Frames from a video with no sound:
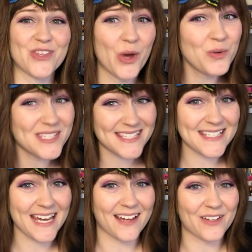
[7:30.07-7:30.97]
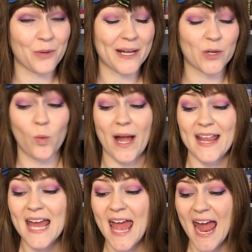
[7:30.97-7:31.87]
Those stick no matter what.
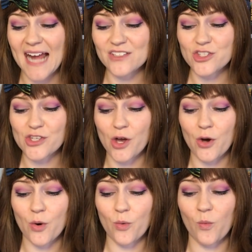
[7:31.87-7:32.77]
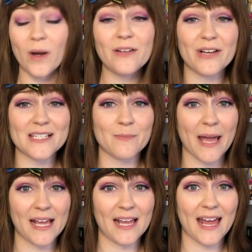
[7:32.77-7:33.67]
And so one of us
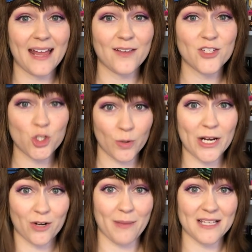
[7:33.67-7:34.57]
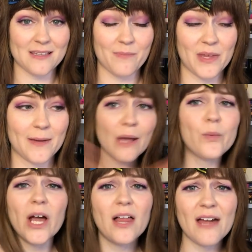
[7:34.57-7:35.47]
might get triggered by something.
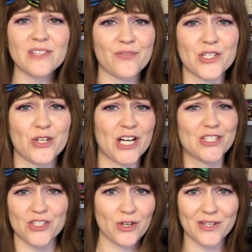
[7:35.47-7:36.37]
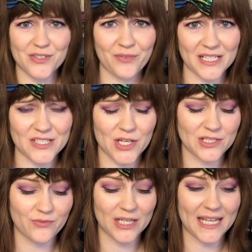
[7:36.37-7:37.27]
We all have different triggers and triggers affect us all
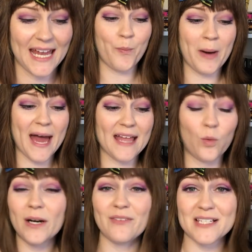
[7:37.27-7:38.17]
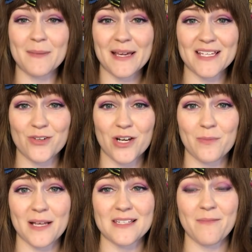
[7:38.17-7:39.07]
differently, but one of us might get triggered
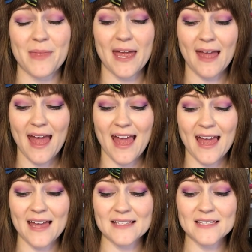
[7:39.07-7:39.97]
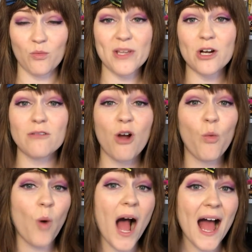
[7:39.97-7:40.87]
by something and we don't know
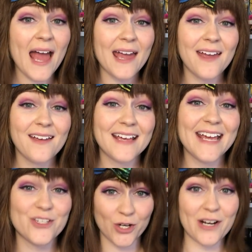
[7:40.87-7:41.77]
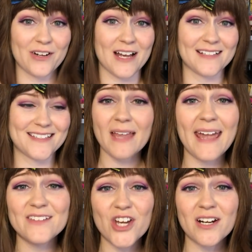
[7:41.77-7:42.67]
why it triggered us.
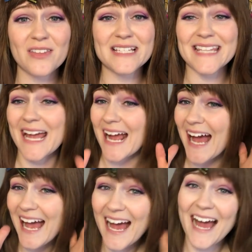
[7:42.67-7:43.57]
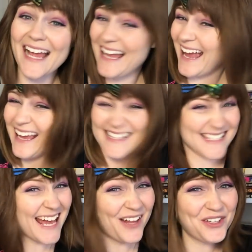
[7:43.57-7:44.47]
And Jonathan's like, I can't
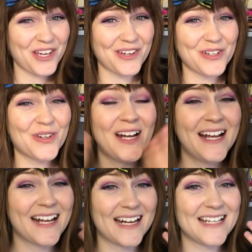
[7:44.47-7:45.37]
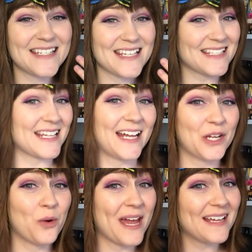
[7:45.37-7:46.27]
tell you because it's not an
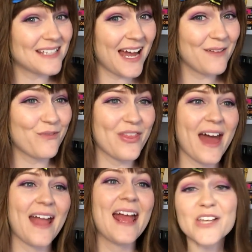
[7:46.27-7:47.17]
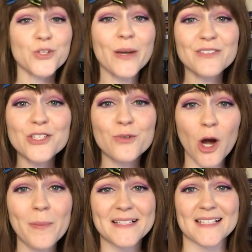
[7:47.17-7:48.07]
okay time for that. So we have to do
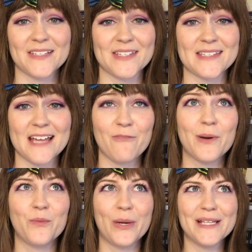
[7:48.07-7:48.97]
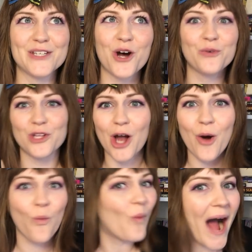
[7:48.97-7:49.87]
coping skills and stuff, but we don't
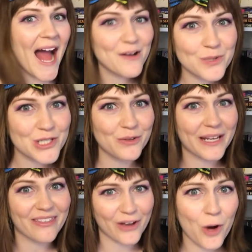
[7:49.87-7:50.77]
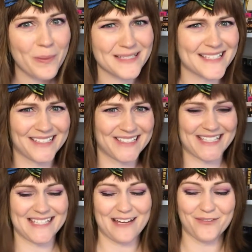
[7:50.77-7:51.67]
know why we're doing the coping skills
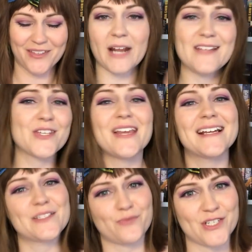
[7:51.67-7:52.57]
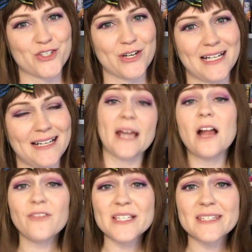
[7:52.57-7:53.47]
and stuff. And so that gets frustrating. And
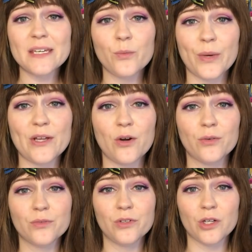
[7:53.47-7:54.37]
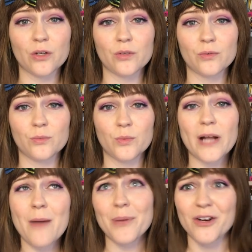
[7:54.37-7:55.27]
obviously we don't, you know, we're
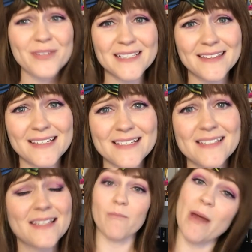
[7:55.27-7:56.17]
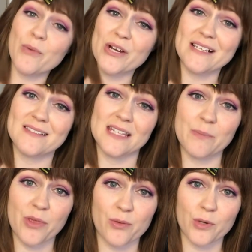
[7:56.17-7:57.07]
not perfect at this. Memories
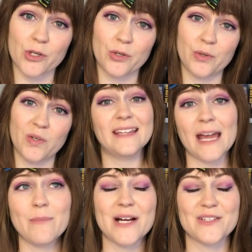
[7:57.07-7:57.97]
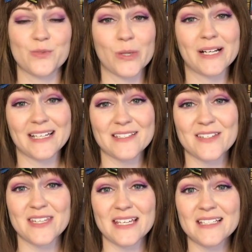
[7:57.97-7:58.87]
slip through. Nightmares is where it gets
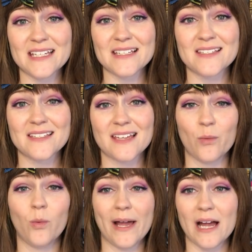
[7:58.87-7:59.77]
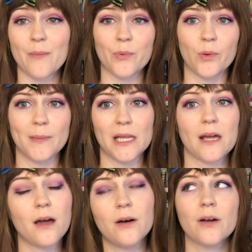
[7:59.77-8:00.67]
us the easiest. We'll wake up and we'll be
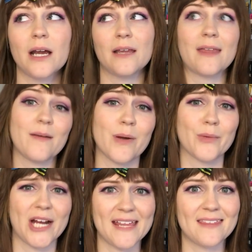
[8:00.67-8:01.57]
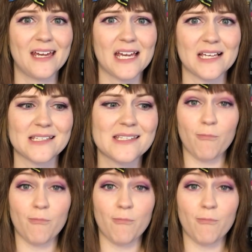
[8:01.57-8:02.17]
like, oh great, that memory, thanks.